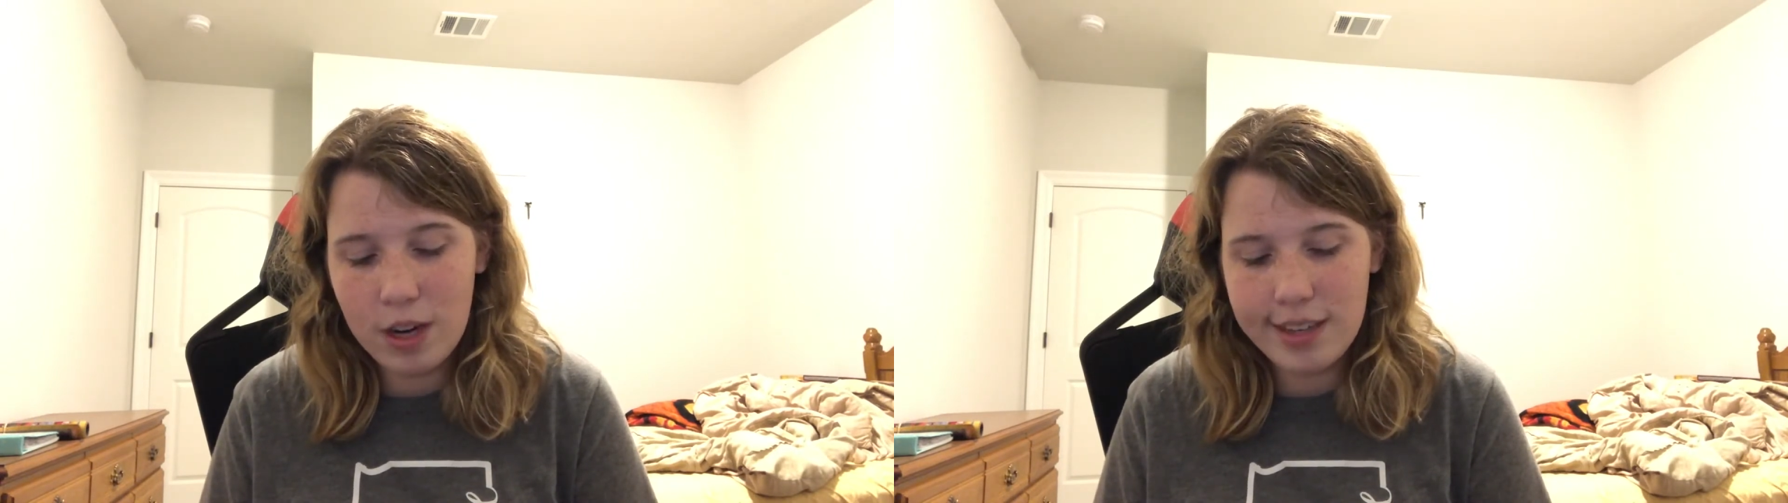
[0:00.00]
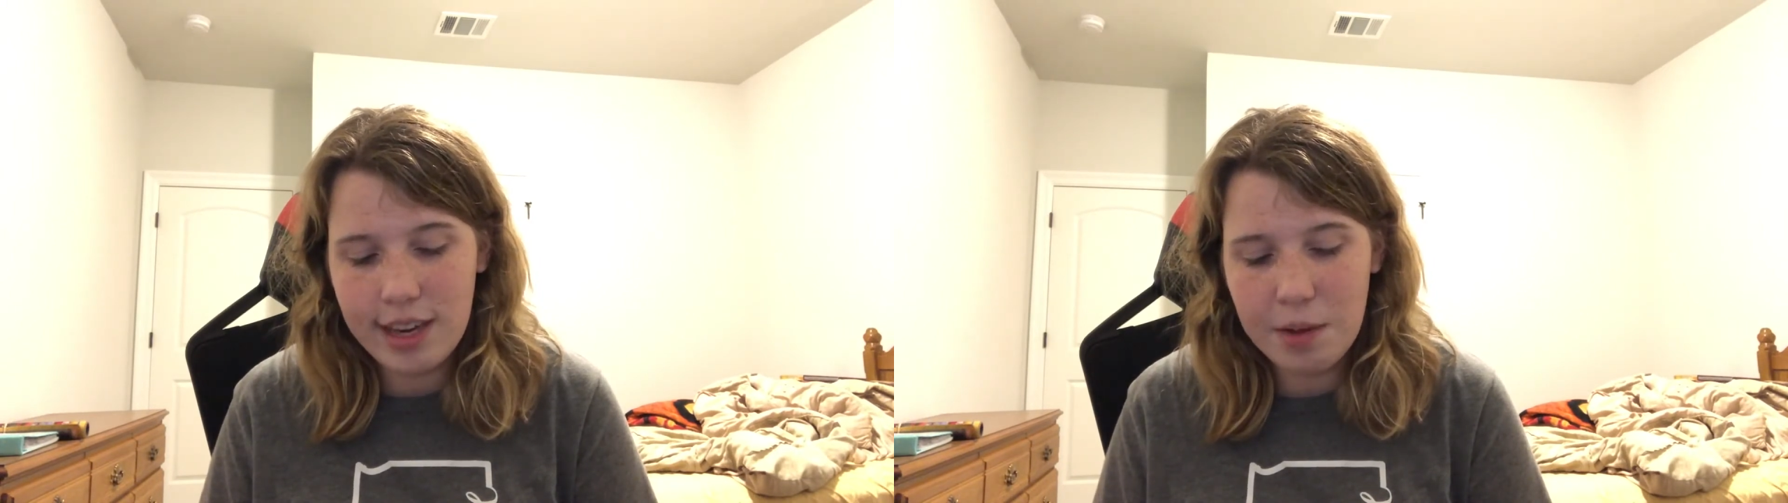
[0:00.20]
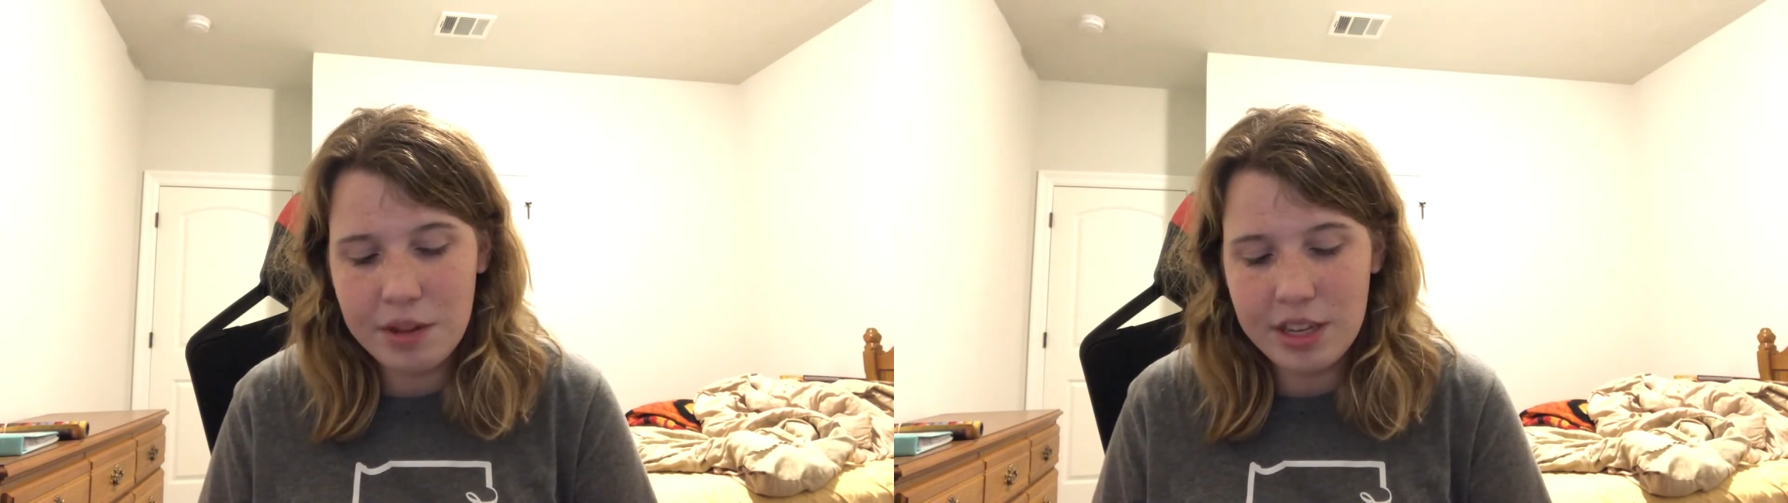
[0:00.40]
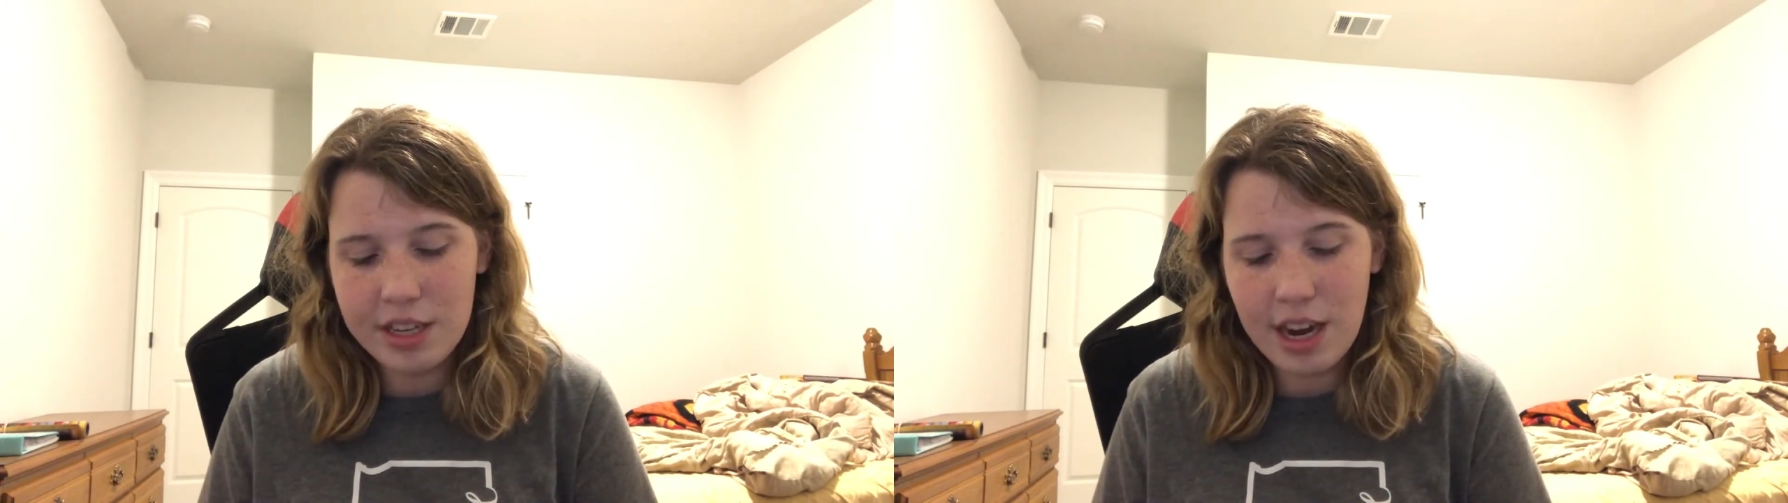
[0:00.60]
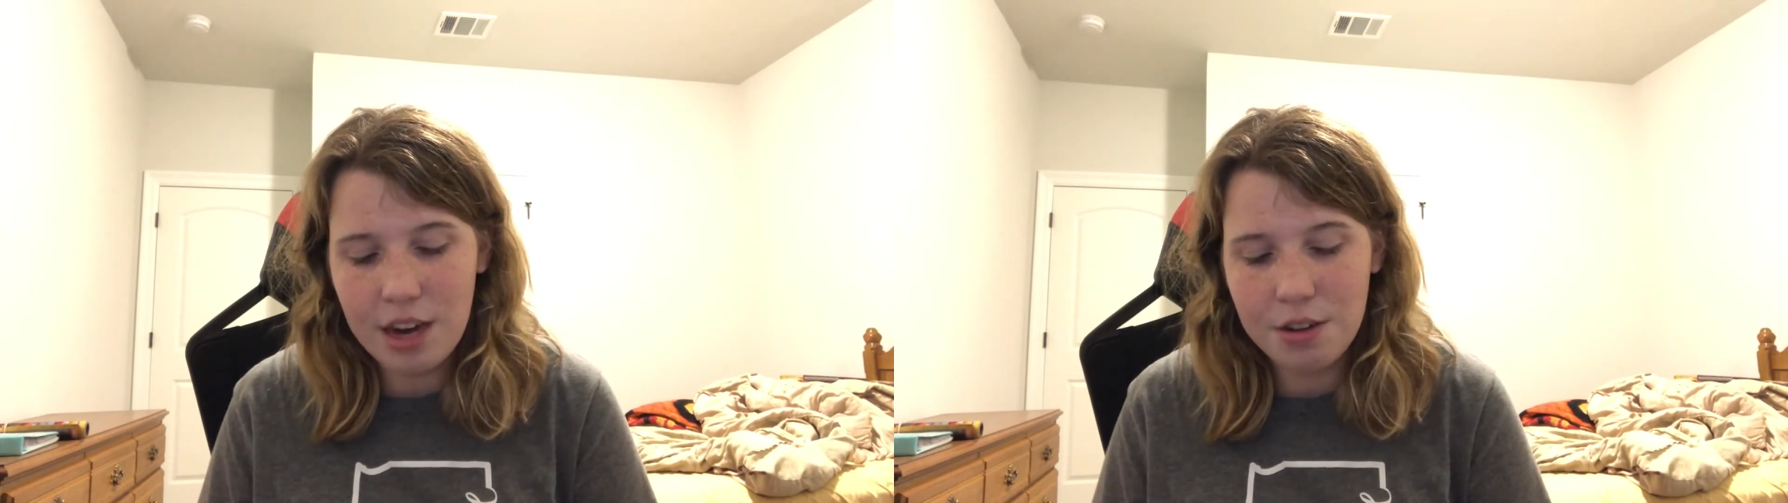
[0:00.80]
his name in the
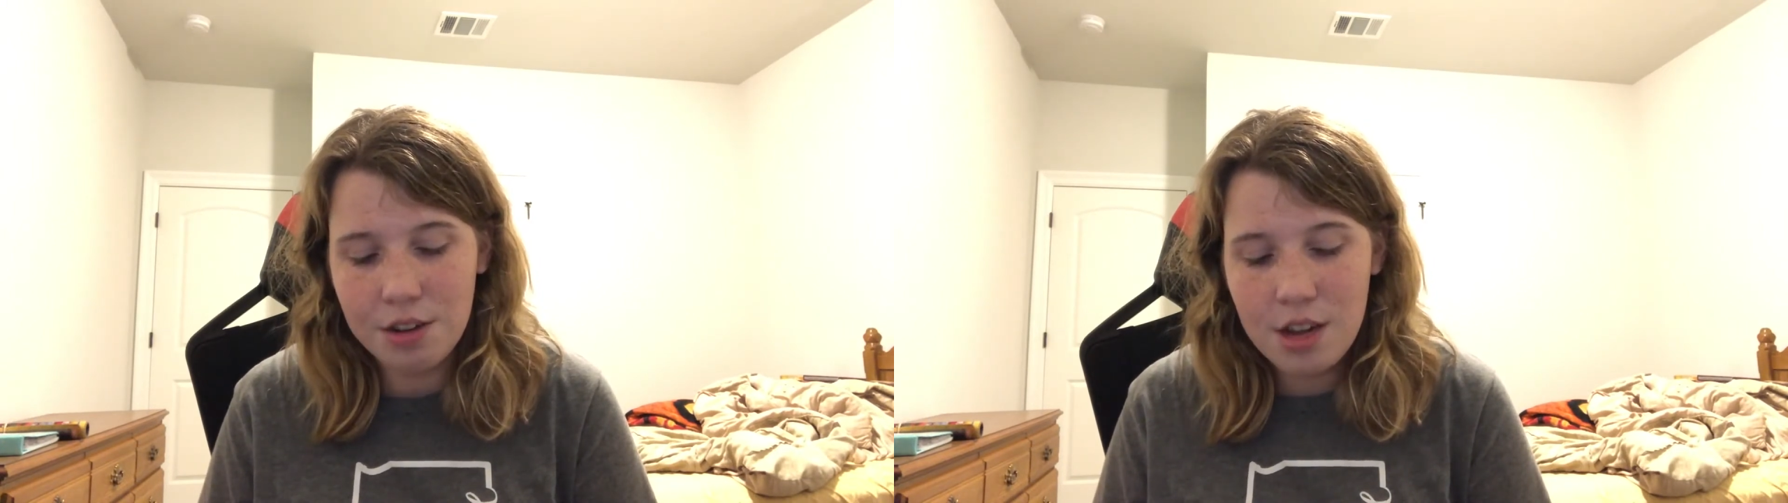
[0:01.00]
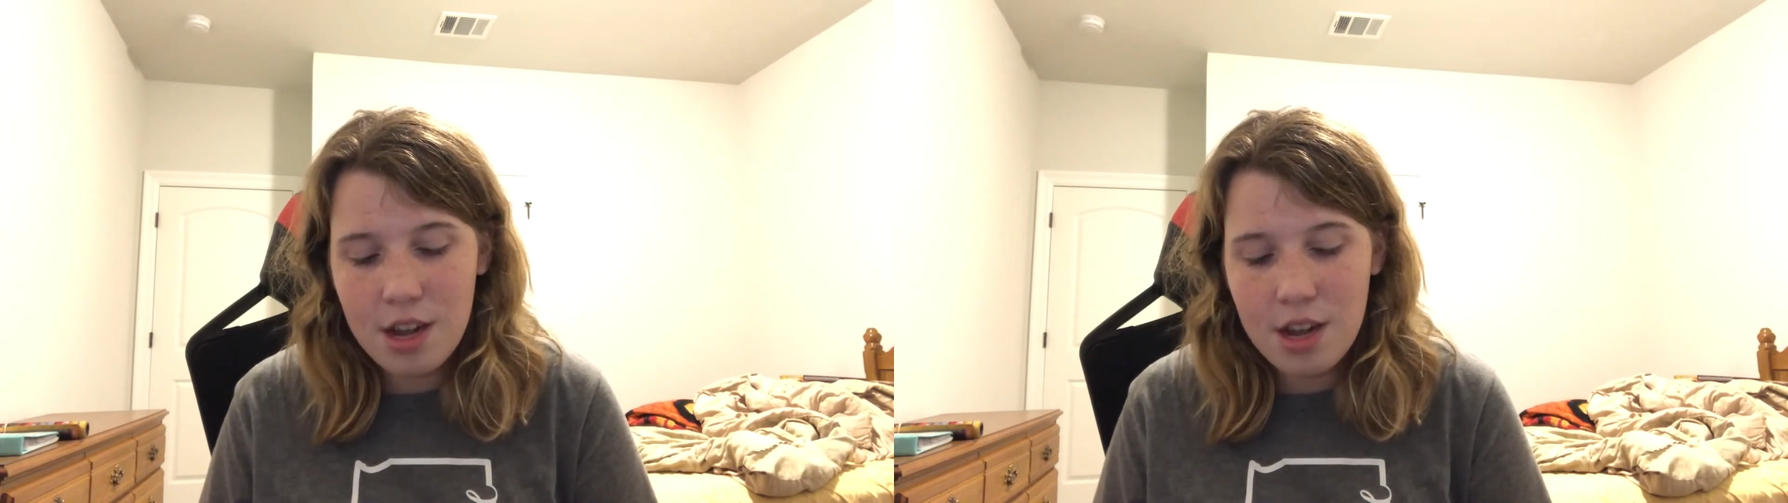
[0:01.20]
title.